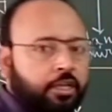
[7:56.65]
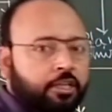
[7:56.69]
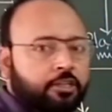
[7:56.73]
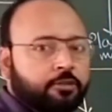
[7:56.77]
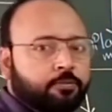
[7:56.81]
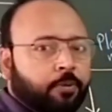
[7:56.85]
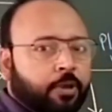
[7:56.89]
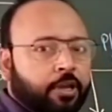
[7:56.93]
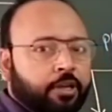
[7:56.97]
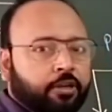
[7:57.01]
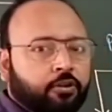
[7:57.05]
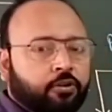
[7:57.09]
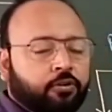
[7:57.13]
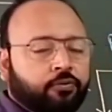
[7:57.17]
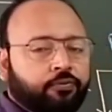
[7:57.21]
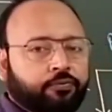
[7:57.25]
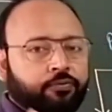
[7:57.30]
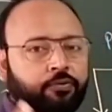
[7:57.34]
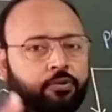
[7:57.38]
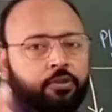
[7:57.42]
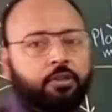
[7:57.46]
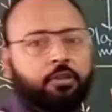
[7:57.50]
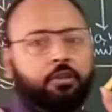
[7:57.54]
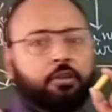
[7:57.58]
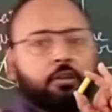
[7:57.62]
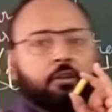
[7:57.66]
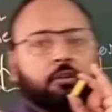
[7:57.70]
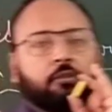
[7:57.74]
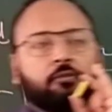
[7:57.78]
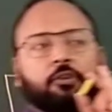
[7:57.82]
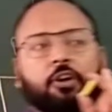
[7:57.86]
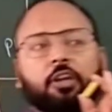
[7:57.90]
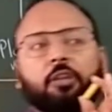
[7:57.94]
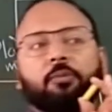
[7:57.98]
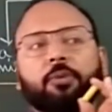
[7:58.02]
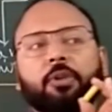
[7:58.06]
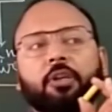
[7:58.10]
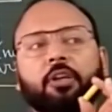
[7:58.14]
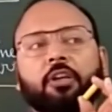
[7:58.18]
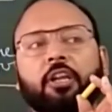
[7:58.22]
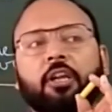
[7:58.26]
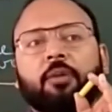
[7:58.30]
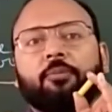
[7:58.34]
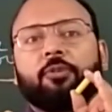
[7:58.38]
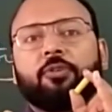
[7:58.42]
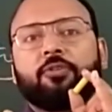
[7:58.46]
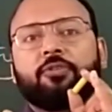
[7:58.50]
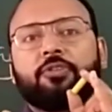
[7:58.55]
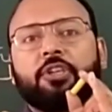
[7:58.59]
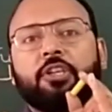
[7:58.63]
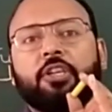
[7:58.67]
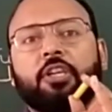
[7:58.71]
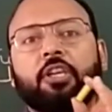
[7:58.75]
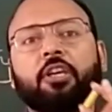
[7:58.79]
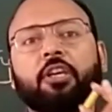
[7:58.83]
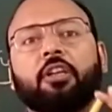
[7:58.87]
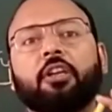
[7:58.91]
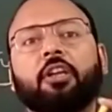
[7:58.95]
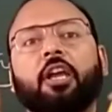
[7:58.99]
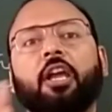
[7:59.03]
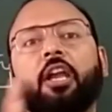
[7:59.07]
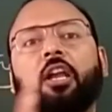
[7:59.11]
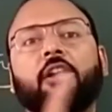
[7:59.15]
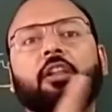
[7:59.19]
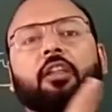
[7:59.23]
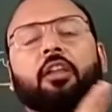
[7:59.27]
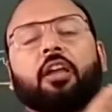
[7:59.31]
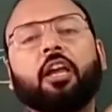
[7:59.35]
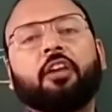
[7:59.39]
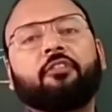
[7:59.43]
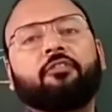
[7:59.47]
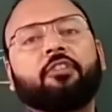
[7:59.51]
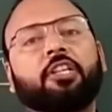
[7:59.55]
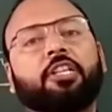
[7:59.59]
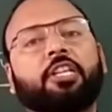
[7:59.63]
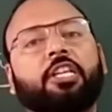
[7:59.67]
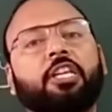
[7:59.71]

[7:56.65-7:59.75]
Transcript: in spite of one mirror I am using here, and I will